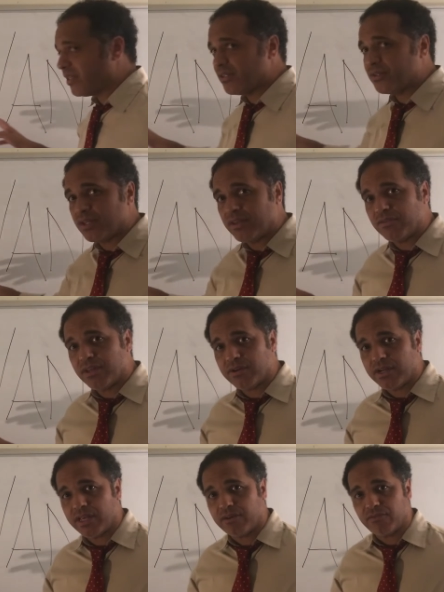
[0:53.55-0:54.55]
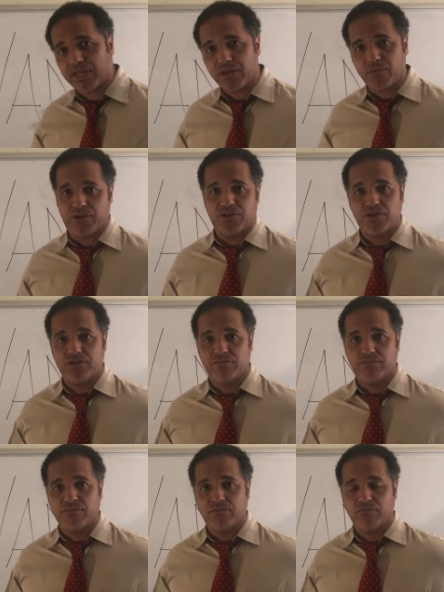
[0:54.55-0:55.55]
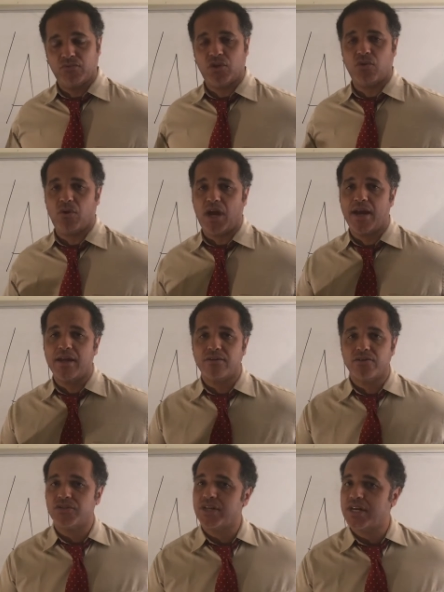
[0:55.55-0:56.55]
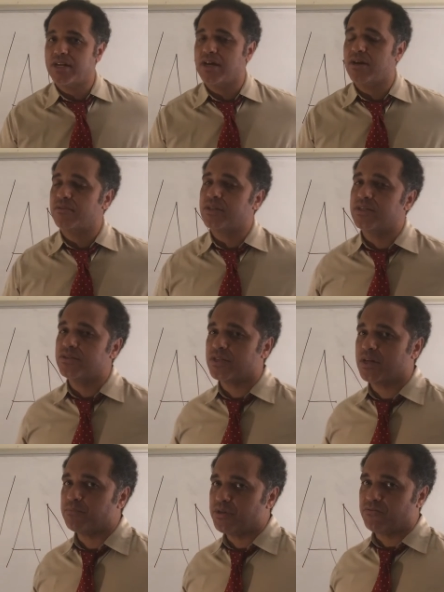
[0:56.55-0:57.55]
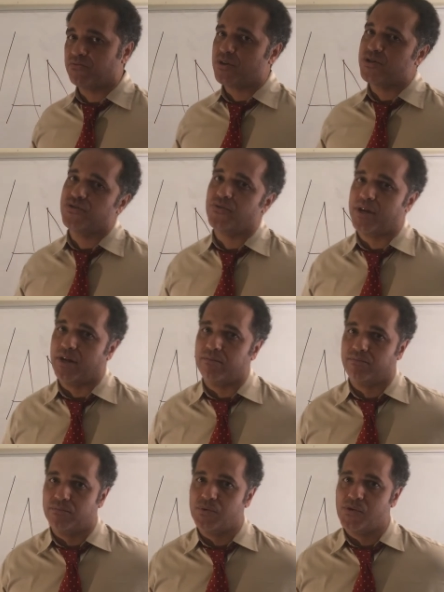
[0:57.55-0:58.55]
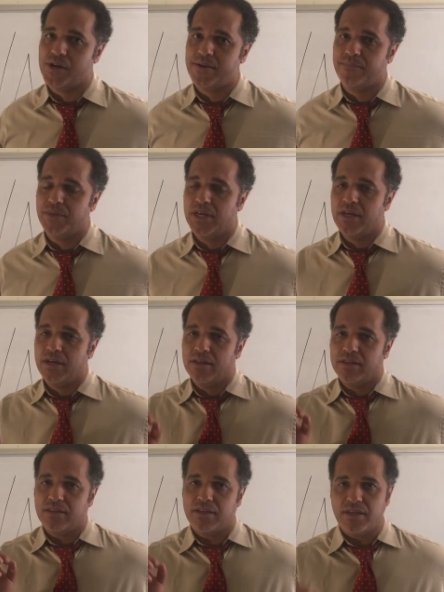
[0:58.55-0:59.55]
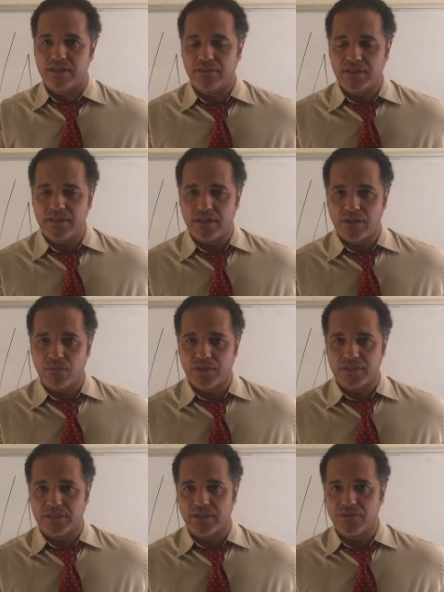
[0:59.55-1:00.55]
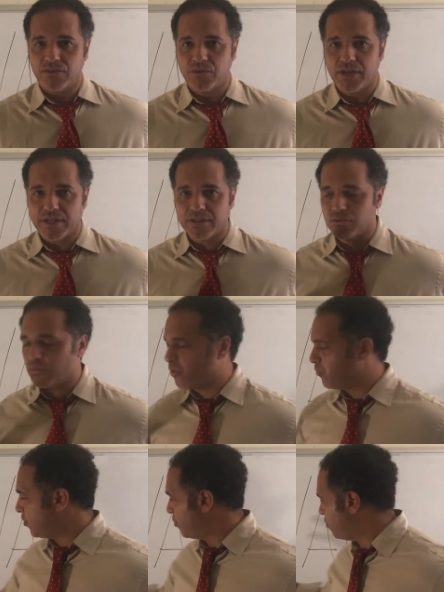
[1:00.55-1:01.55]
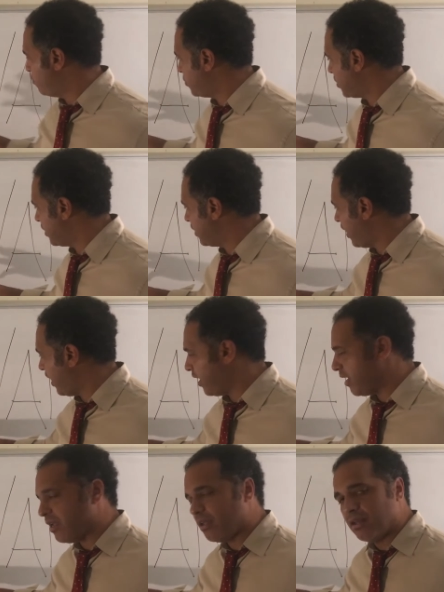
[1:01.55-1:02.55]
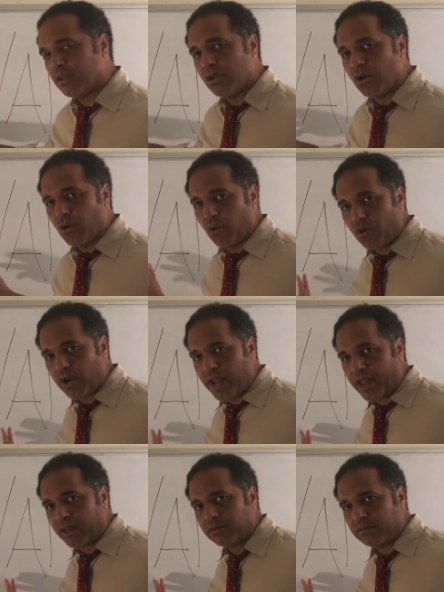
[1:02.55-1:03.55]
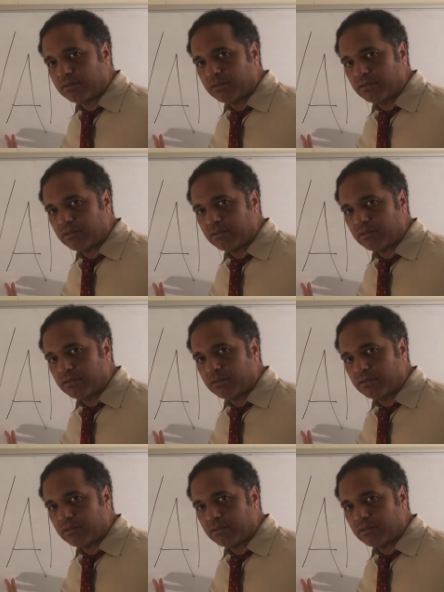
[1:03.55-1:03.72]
this in their native language. So I understand how these can be frustrating, all right? The key thing that I want to tell you guys when we're using a or an,